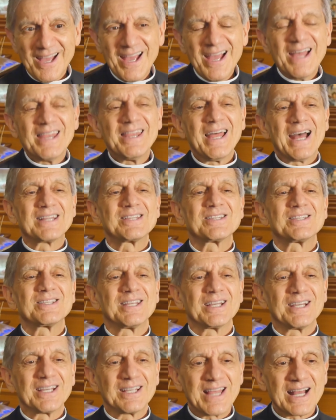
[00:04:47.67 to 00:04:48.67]
that's,
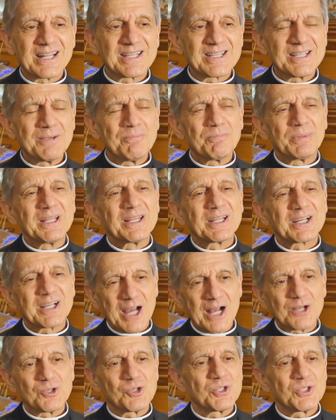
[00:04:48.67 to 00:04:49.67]
the, that's simply the
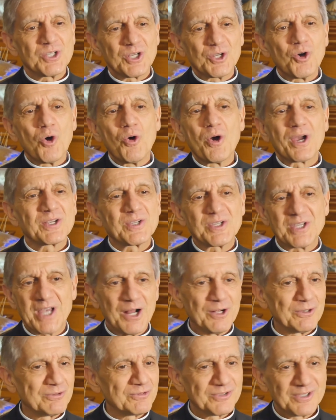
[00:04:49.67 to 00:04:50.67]
conscious egoic
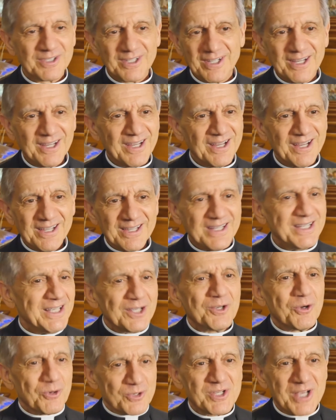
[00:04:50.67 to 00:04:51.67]
self, the
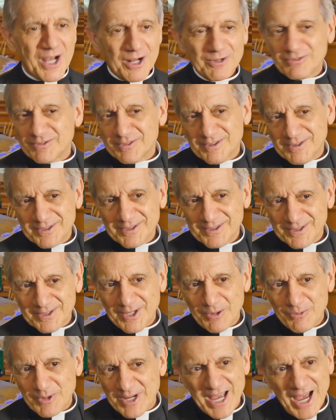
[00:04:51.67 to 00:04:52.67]
ego self
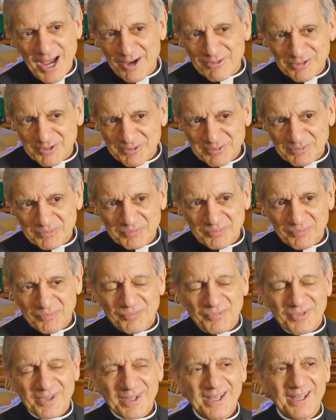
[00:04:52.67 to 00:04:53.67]
that we have.
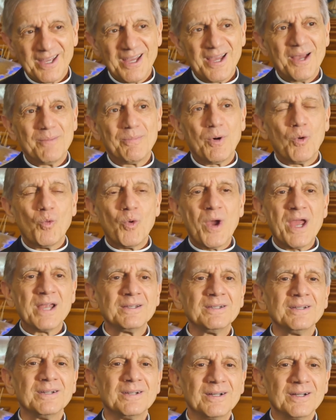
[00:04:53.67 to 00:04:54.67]
But
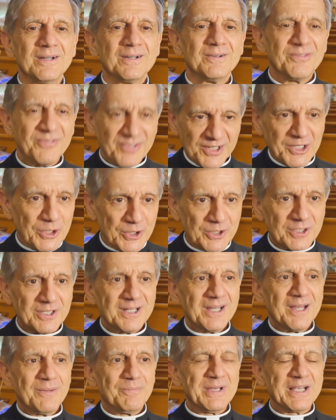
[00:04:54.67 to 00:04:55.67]
when Phil
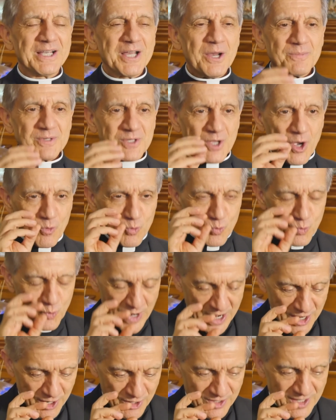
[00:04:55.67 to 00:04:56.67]
becomes
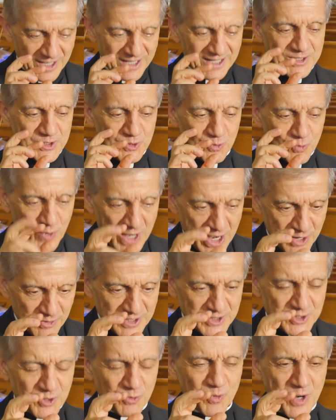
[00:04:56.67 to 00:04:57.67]
aware that he's aware,
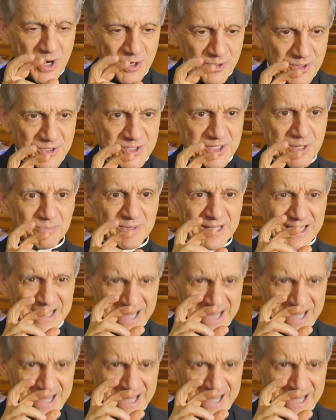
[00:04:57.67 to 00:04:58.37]
he's aware there's something